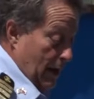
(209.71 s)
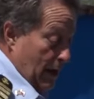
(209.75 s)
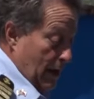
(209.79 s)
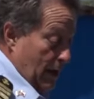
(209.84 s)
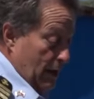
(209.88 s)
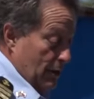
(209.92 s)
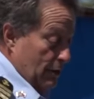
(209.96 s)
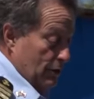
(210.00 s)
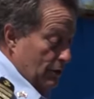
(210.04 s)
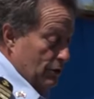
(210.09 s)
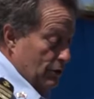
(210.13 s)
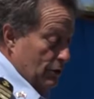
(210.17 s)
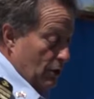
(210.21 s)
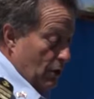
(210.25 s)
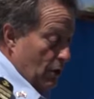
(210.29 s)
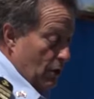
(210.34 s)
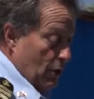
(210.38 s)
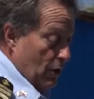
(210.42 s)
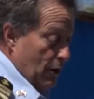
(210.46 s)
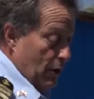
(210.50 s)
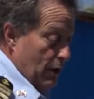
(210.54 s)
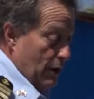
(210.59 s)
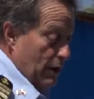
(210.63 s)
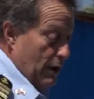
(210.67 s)
as late as twenty
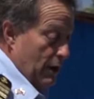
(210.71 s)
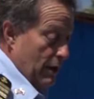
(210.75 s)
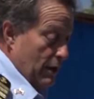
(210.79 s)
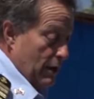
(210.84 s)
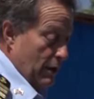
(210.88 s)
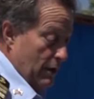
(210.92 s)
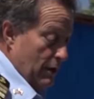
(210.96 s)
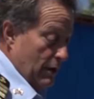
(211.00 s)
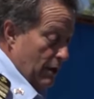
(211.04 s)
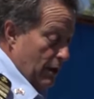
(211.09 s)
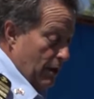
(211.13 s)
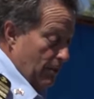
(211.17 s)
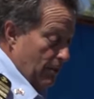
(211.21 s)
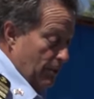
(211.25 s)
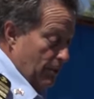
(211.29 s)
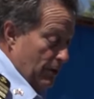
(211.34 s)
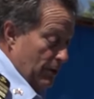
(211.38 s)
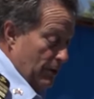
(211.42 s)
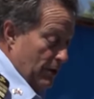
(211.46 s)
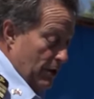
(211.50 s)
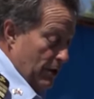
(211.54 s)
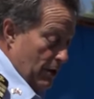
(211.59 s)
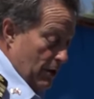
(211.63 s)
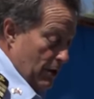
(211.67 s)
twenty-three, he was
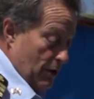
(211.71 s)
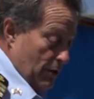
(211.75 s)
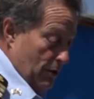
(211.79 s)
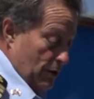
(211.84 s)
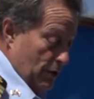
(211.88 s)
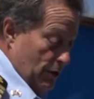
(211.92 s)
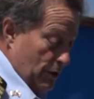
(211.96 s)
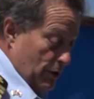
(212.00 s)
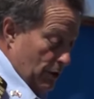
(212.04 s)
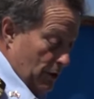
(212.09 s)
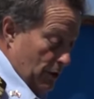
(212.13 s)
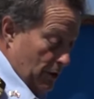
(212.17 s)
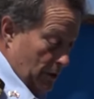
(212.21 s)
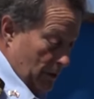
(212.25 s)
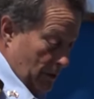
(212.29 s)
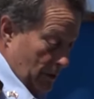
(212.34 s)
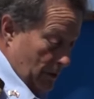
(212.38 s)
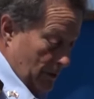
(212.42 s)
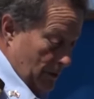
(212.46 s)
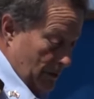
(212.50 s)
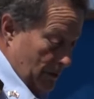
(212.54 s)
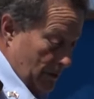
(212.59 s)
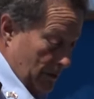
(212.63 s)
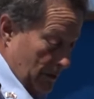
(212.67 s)
still taking part in
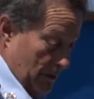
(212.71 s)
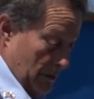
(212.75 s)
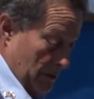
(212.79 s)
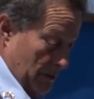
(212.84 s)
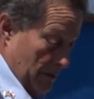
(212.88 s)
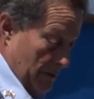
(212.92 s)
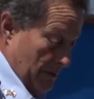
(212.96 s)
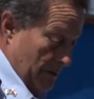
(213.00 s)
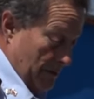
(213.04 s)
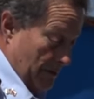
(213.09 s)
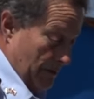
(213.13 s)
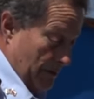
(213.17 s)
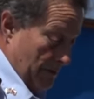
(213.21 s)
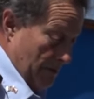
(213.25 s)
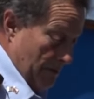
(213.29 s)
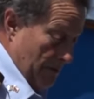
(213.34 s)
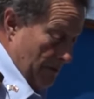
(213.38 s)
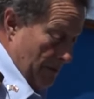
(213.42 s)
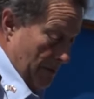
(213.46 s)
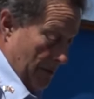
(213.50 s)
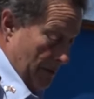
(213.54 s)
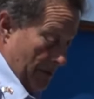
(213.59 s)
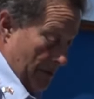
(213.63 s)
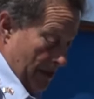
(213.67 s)
expeditions, researching
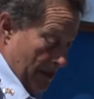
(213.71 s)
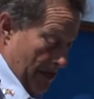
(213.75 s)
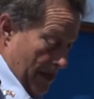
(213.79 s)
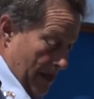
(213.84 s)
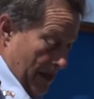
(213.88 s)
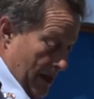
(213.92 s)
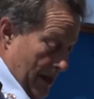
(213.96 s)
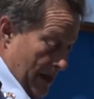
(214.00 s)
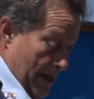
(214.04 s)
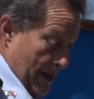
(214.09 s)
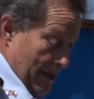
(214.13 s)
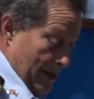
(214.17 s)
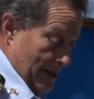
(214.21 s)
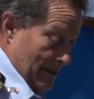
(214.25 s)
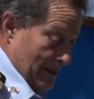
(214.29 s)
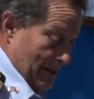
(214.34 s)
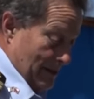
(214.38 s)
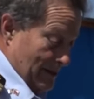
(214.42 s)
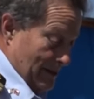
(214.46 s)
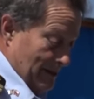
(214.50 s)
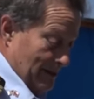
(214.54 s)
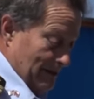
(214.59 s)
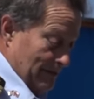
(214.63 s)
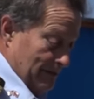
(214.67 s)
and cleaning up the
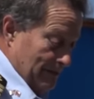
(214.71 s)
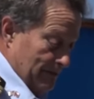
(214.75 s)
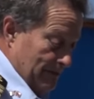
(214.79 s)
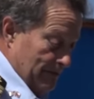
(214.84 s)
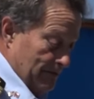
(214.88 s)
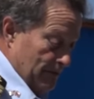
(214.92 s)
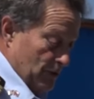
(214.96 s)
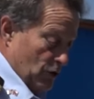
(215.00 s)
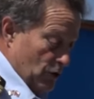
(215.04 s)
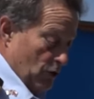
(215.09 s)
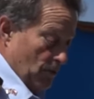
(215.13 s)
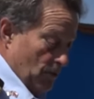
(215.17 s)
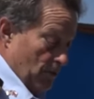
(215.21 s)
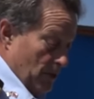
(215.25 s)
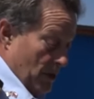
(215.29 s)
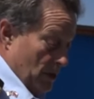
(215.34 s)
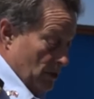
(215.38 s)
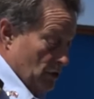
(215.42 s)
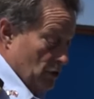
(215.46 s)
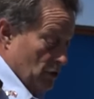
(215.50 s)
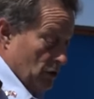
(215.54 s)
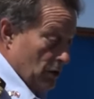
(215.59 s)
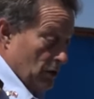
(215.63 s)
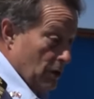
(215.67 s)
world's largest
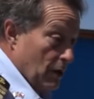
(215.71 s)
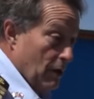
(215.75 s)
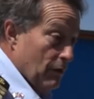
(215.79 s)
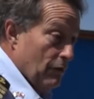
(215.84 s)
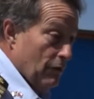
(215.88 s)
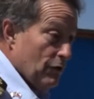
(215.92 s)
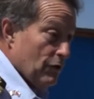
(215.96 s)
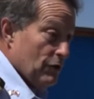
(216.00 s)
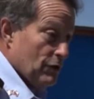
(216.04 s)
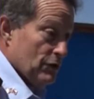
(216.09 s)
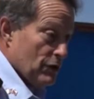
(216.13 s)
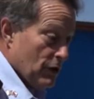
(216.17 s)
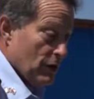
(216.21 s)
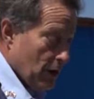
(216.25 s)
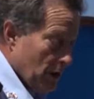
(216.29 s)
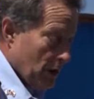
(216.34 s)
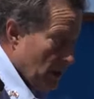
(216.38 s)
accidental garbage